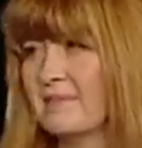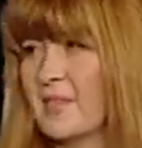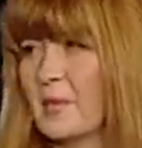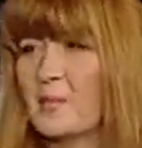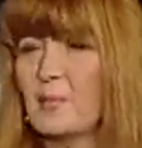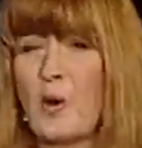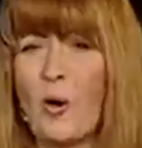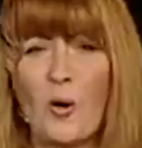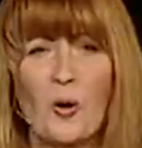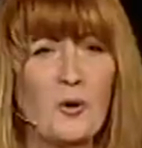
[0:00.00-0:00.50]

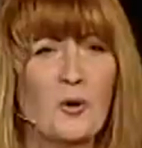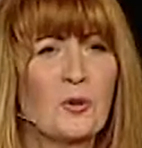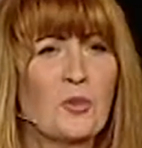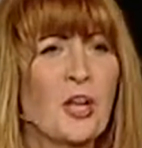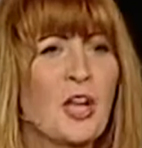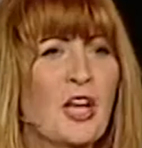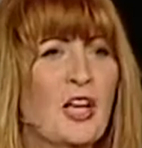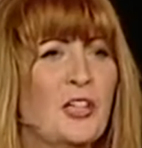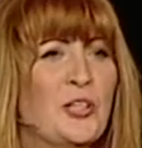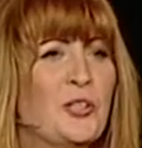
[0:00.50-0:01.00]
More
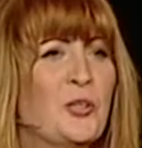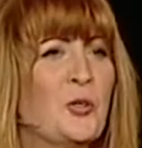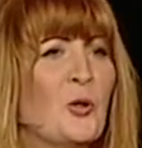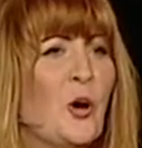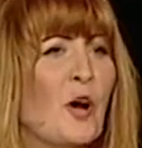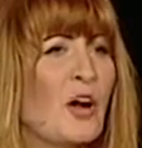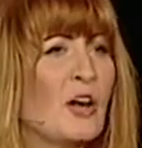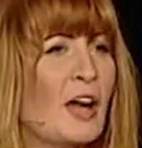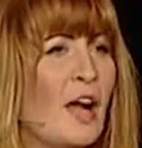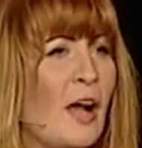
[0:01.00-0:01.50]
you
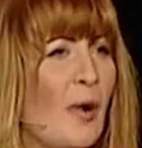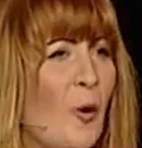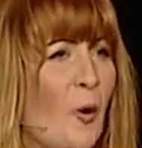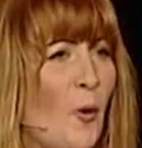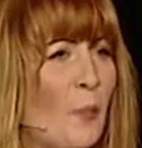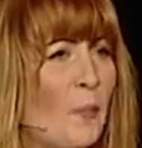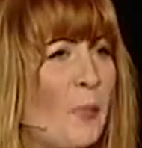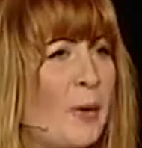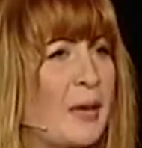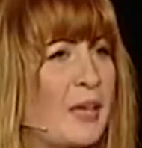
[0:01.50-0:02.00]
are
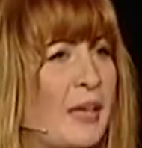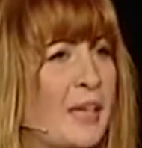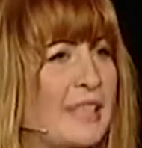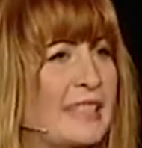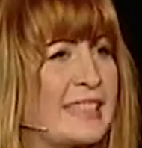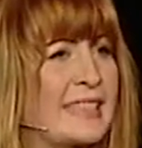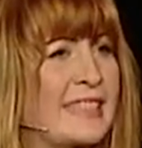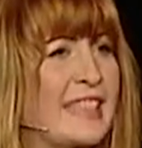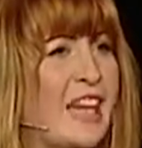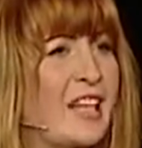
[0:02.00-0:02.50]

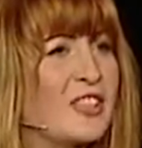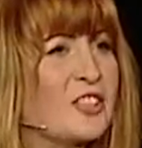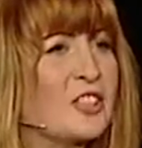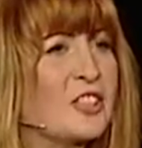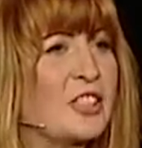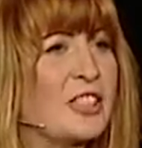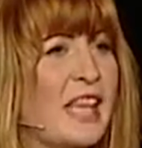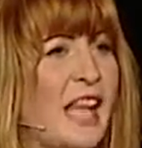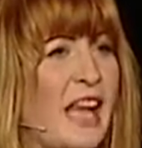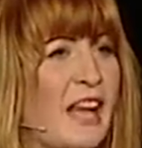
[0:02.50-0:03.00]
operating under
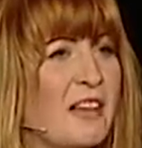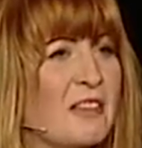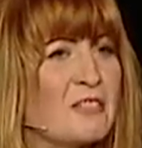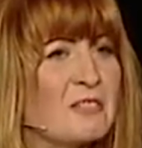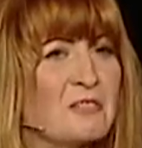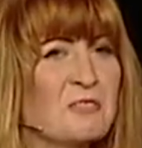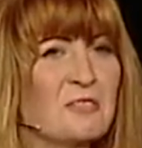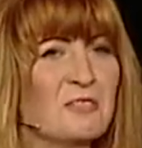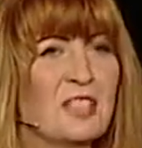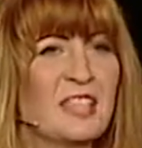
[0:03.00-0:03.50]
love,
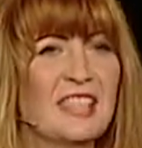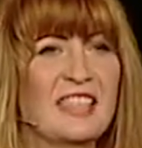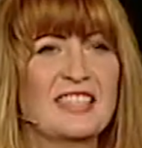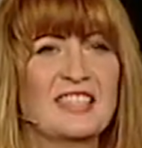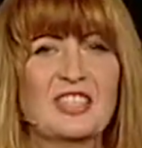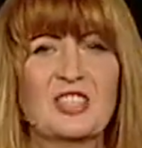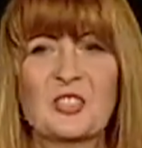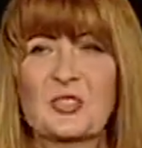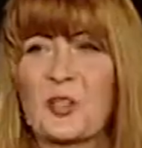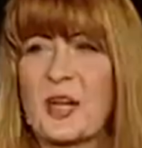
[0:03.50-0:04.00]

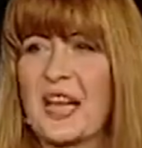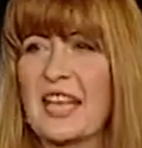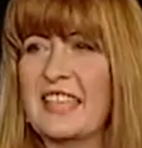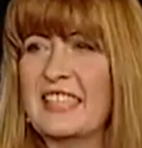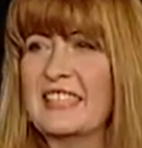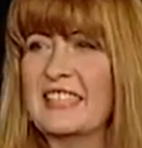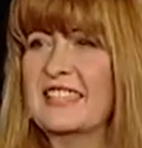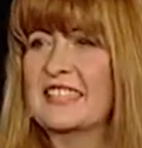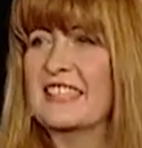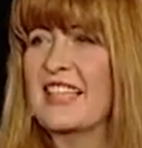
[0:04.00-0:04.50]

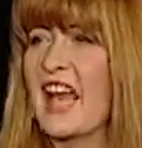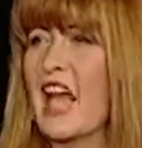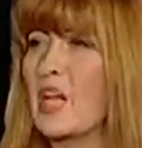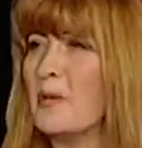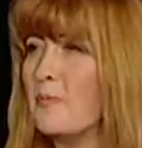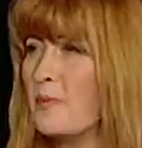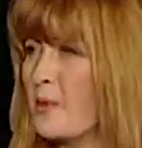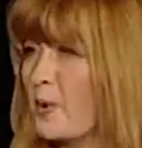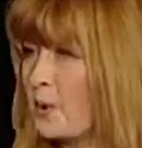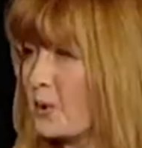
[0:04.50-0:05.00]
grace,
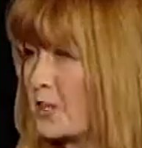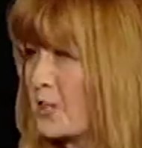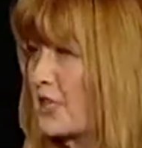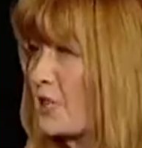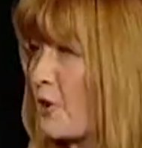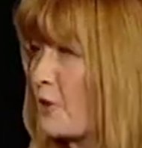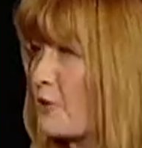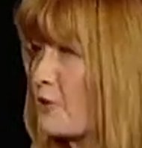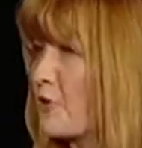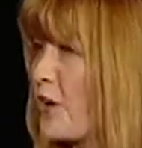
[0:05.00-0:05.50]
and mercy
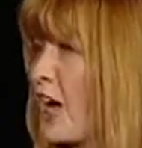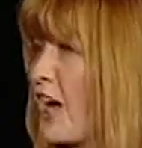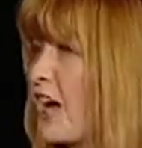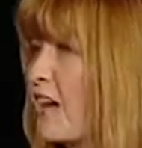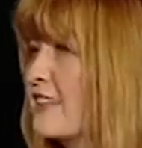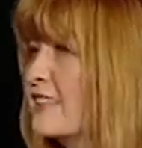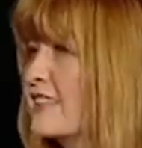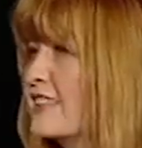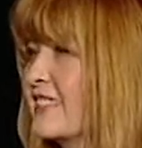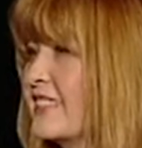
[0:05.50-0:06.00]
of
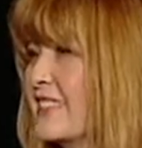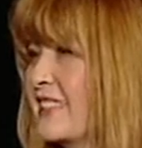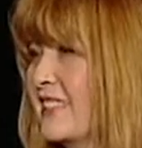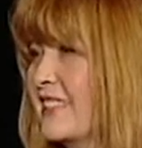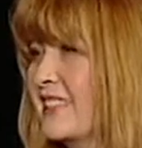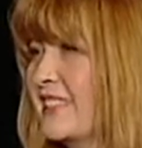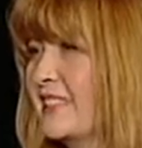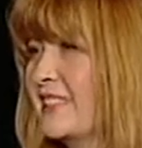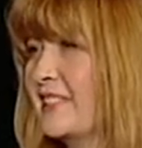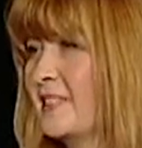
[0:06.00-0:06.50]
God,
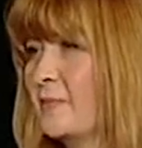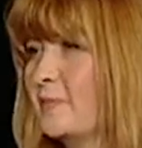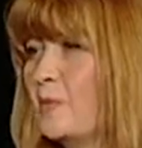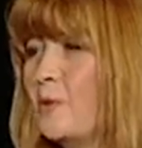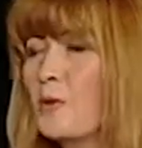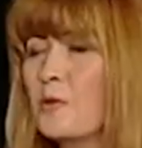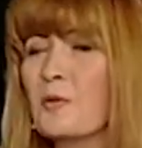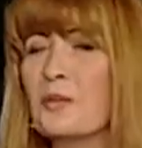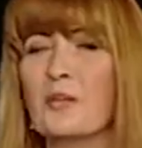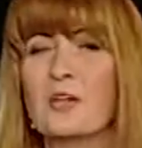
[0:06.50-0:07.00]

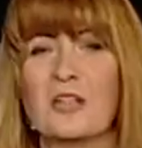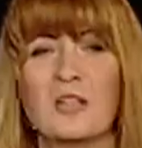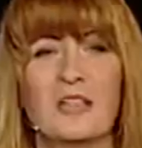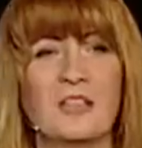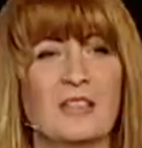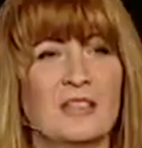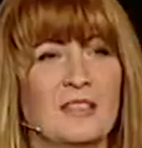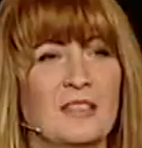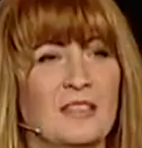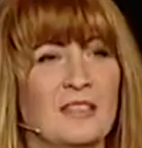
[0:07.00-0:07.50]
more
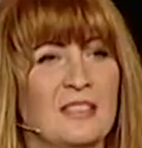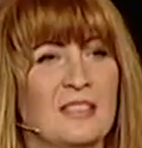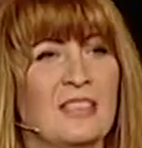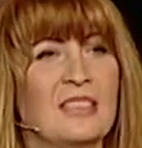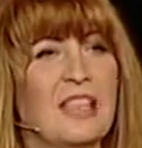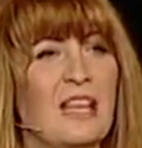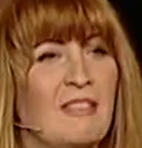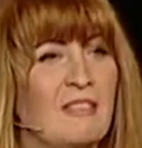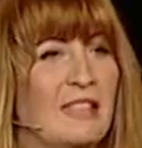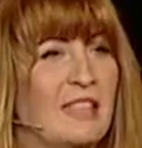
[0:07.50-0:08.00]

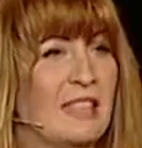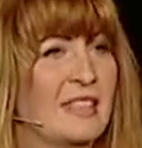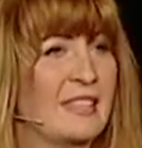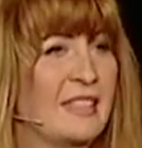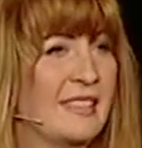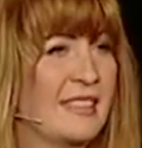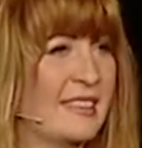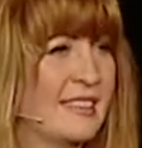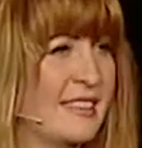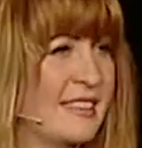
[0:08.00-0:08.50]
loving,
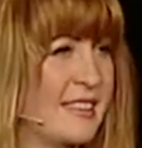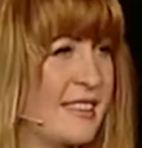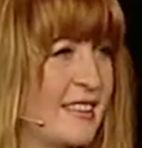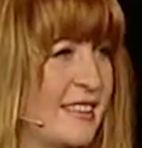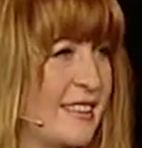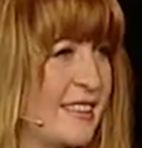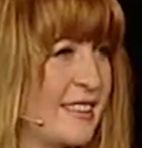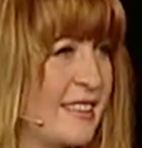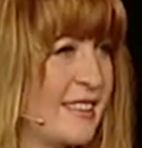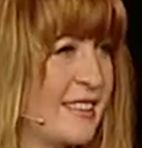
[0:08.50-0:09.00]

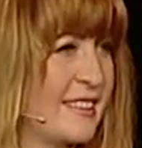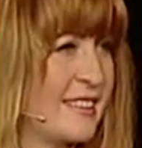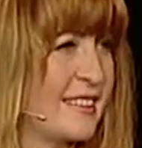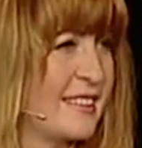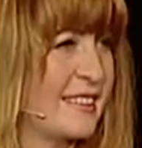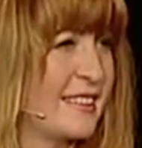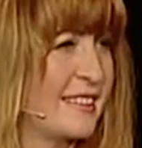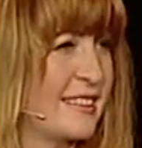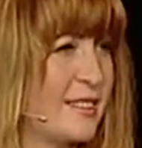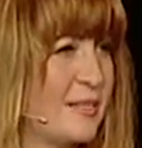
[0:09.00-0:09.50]

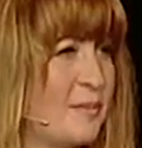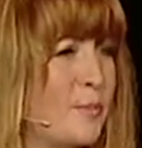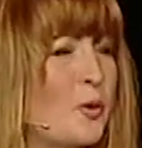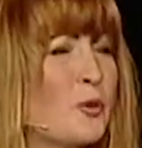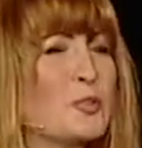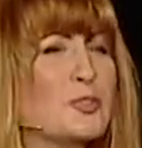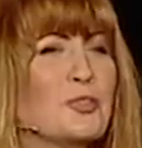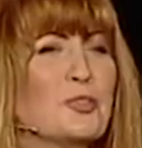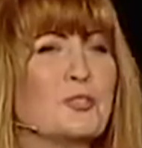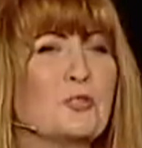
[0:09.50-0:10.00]

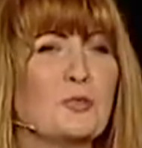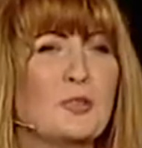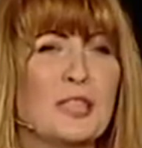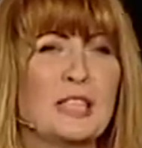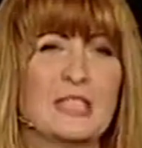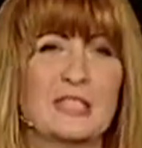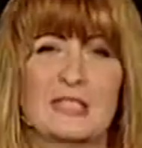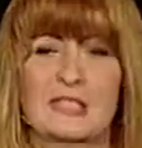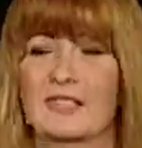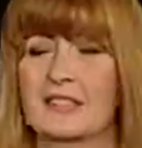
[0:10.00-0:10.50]
more
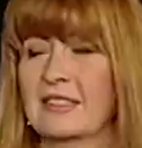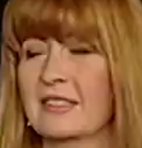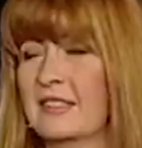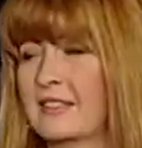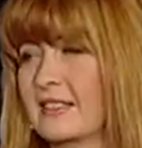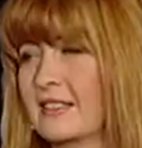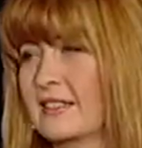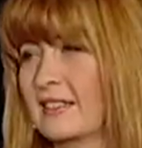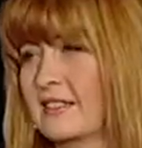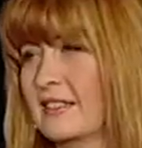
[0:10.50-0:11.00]
sweet
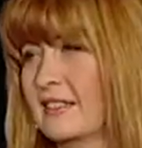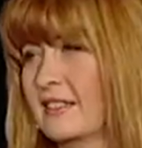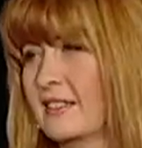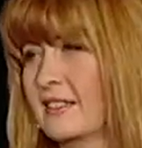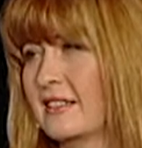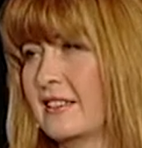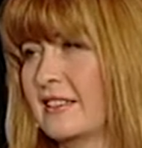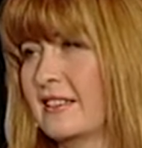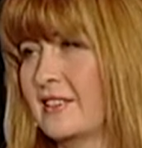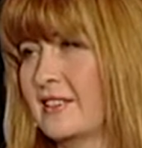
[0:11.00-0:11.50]

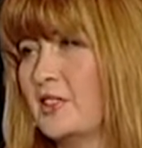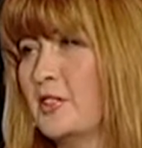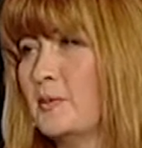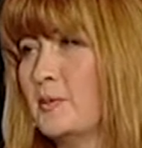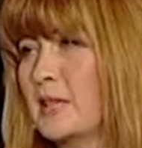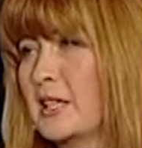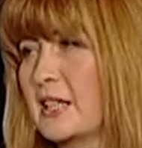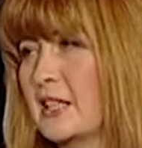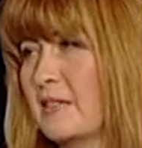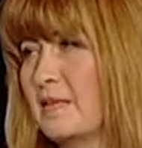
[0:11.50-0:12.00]
you
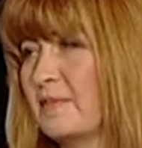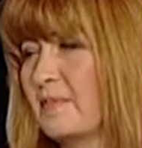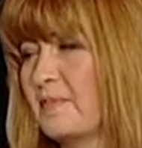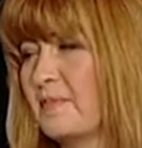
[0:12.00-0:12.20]
become.